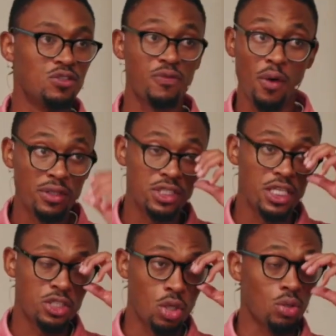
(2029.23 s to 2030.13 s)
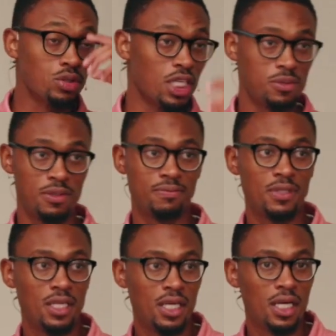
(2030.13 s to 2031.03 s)
He's referring to the eternal
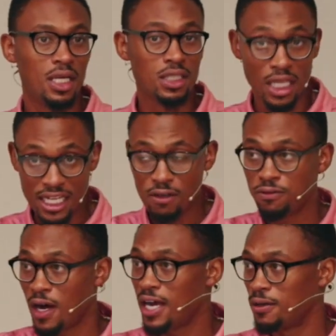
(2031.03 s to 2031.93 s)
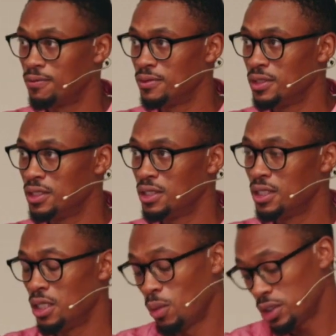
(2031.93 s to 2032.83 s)
judgment, the lake of fire.
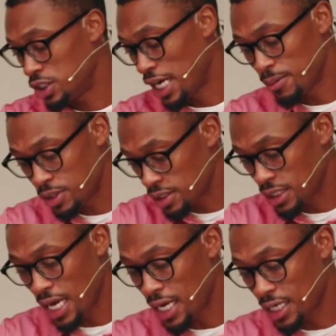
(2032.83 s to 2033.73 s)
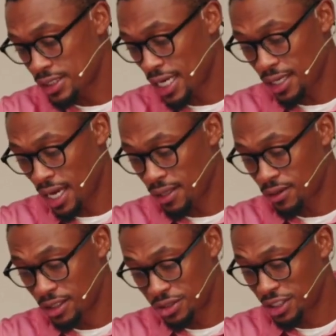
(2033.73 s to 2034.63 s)
And what James is saying is,
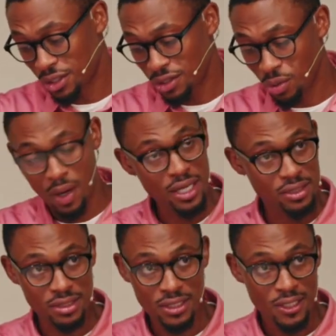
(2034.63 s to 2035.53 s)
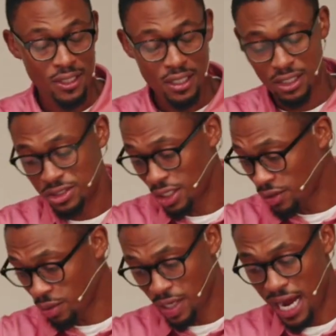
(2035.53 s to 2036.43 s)
hey, consider your ways.
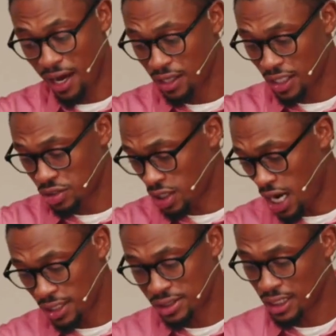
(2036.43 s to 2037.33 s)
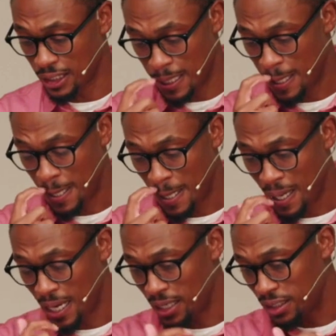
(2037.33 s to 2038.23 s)
Consider the reality that you're constantly
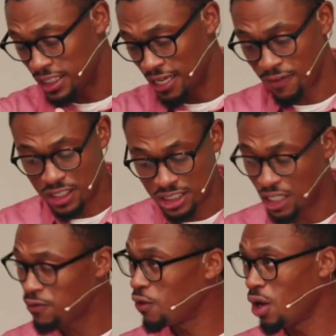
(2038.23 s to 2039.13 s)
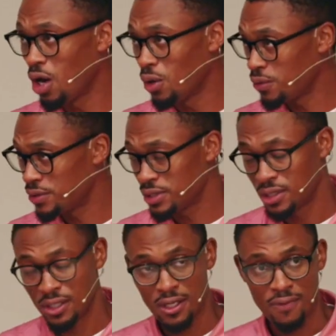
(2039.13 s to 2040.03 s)
giving sinful
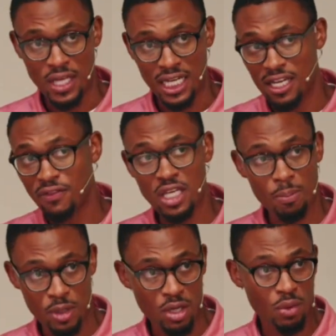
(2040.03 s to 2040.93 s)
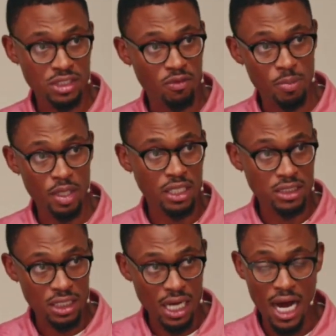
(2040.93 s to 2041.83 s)
oaths that give the appearance of
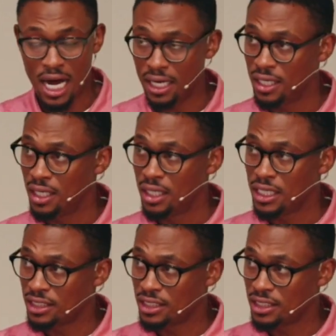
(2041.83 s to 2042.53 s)
appealing to God,